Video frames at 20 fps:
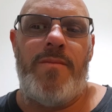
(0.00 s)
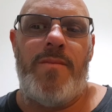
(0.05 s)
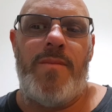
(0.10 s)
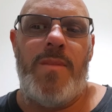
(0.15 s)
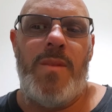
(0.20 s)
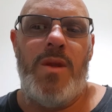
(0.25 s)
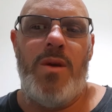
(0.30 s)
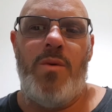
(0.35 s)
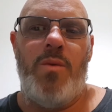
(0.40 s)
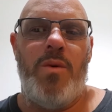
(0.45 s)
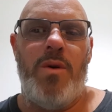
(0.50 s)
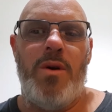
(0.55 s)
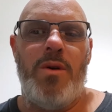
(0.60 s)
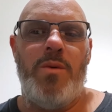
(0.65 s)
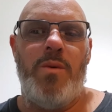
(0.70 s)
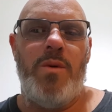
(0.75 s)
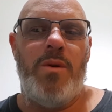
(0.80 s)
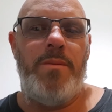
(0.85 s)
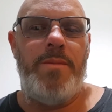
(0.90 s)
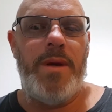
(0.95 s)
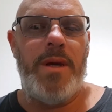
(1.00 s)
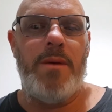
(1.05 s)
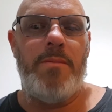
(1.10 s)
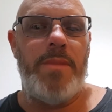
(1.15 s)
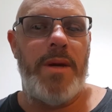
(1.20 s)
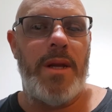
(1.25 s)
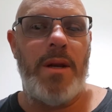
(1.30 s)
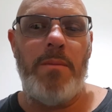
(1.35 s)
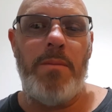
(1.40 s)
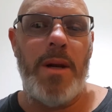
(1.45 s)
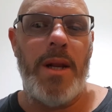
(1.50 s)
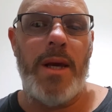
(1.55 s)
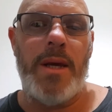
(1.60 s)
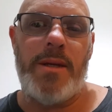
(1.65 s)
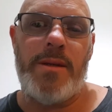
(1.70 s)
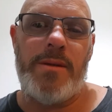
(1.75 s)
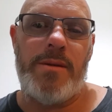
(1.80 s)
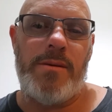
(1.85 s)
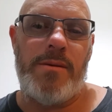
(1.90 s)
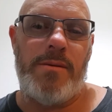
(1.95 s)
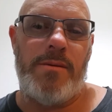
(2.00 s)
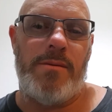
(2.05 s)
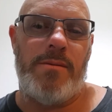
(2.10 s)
The world would be a better place.